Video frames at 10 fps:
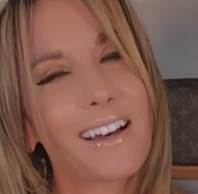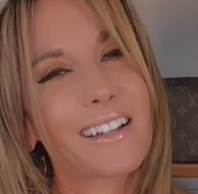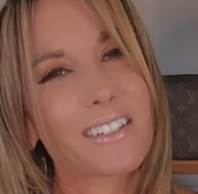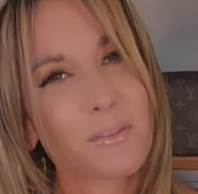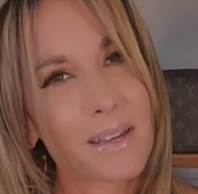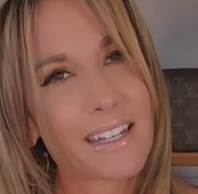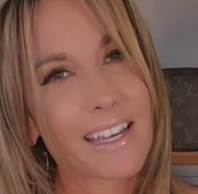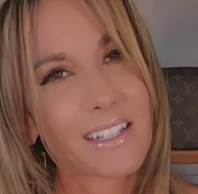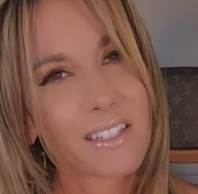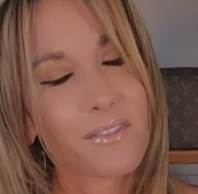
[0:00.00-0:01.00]
Until my
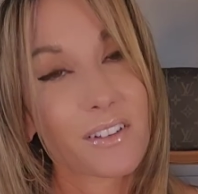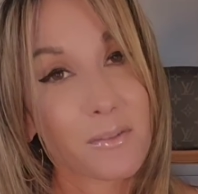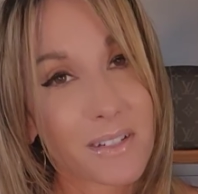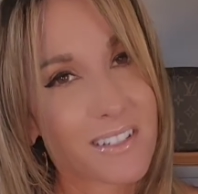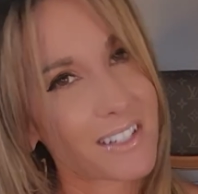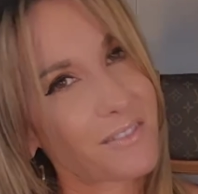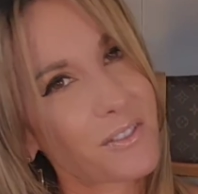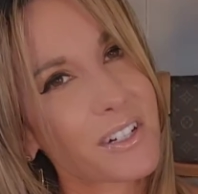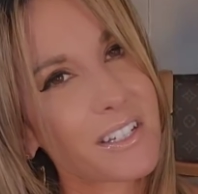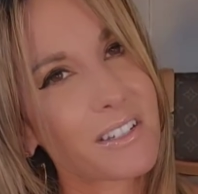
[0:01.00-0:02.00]
next, very much looking
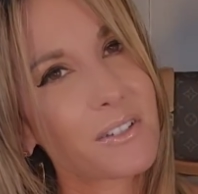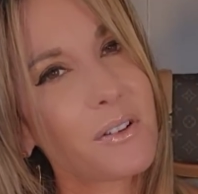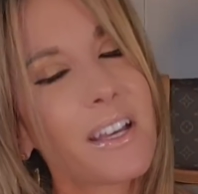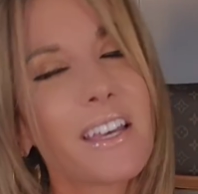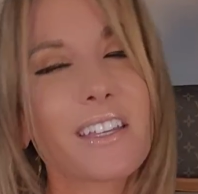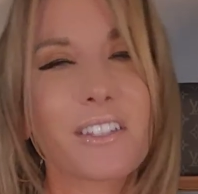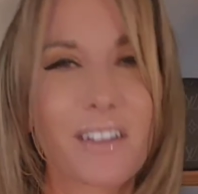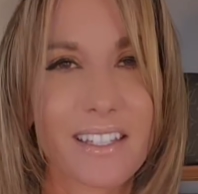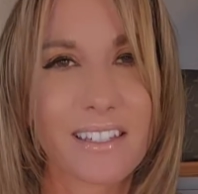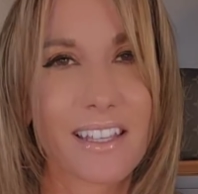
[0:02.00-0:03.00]
forward to. You
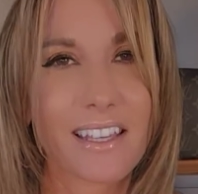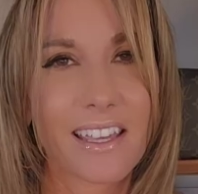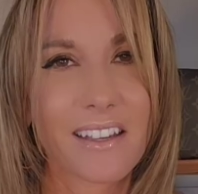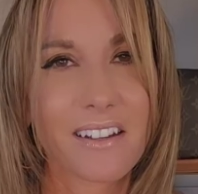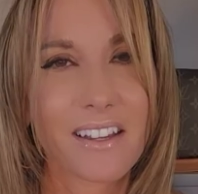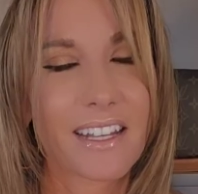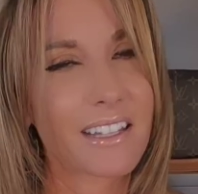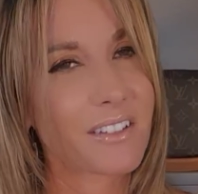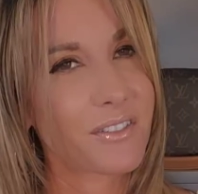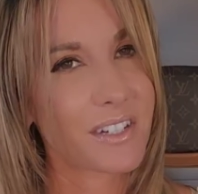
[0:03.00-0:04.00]
guys take care, and I
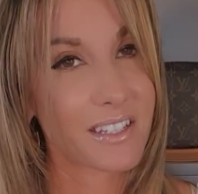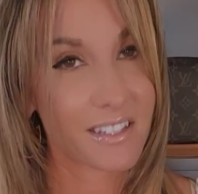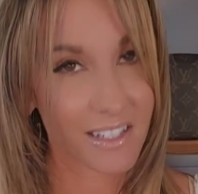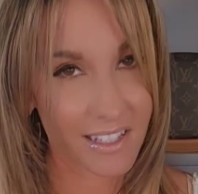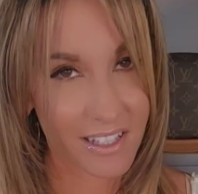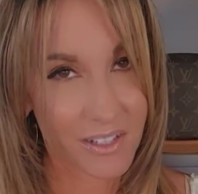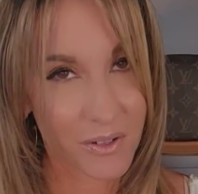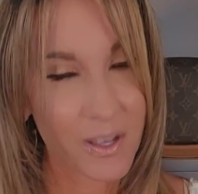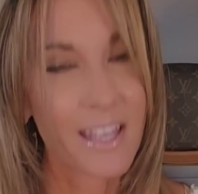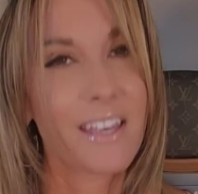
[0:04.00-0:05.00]
look forward to seeing
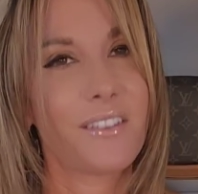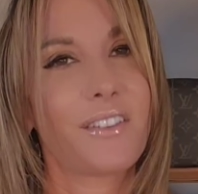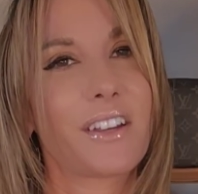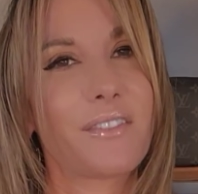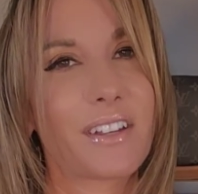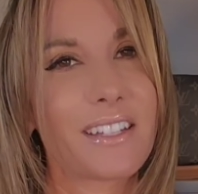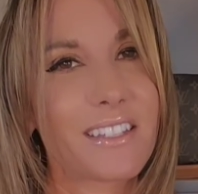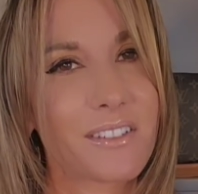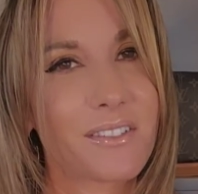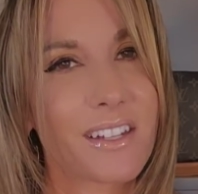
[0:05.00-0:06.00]
you very, very
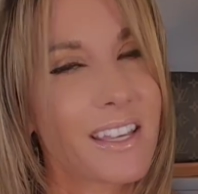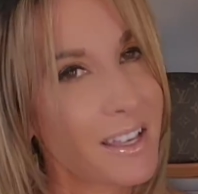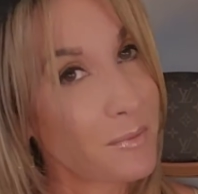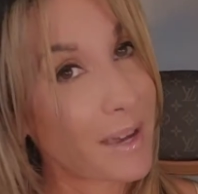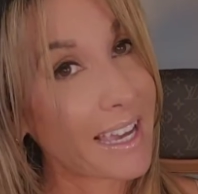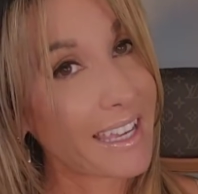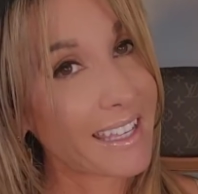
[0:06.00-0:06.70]
soon. Bye.